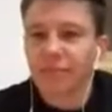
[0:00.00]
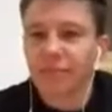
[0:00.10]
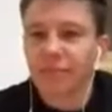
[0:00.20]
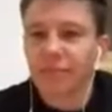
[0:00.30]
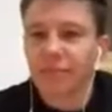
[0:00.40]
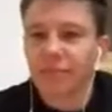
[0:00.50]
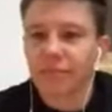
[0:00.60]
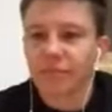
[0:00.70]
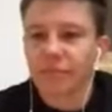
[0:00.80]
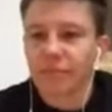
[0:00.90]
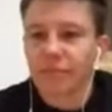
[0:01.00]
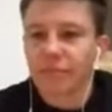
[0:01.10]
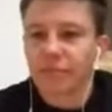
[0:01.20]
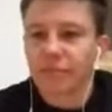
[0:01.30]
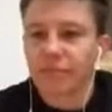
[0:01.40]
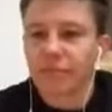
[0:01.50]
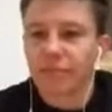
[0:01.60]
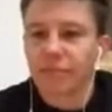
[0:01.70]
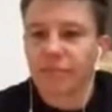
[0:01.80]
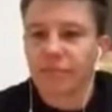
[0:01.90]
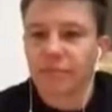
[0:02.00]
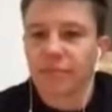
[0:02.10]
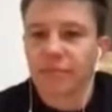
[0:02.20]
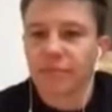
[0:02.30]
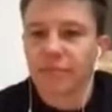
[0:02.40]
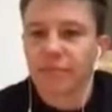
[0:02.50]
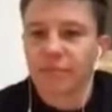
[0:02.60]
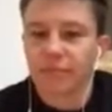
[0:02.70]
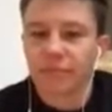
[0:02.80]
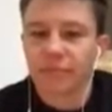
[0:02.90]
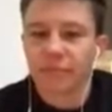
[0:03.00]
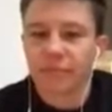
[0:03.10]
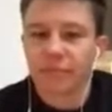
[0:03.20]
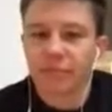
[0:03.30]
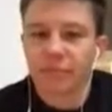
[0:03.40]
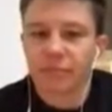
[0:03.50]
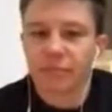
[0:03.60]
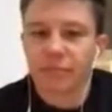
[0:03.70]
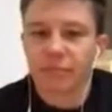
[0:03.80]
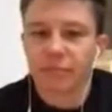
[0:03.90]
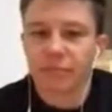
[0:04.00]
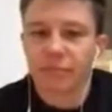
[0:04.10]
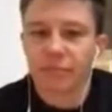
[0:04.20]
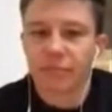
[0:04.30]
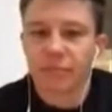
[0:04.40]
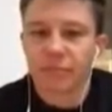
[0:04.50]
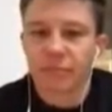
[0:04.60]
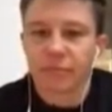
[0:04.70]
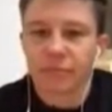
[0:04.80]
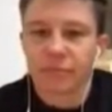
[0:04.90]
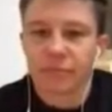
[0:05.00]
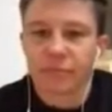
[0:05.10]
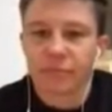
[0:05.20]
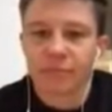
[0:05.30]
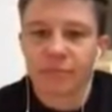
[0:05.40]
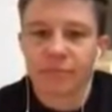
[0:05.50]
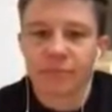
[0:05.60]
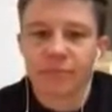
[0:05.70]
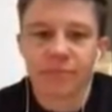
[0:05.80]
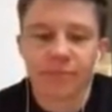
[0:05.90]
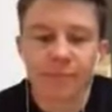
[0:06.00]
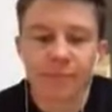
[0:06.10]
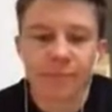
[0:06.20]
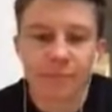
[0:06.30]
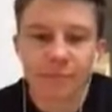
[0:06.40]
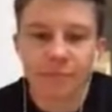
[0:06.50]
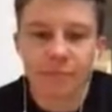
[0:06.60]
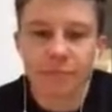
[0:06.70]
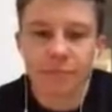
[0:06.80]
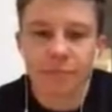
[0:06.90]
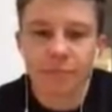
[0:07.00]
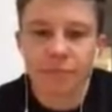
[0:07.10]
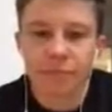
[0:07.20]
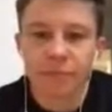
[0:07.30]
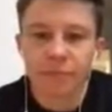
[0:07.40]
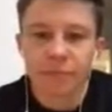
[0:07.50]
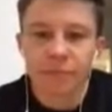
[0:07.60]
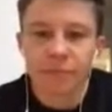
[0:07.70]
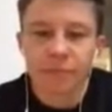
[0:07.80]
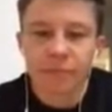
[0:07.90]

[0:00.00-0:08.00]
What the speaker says: (not speaking)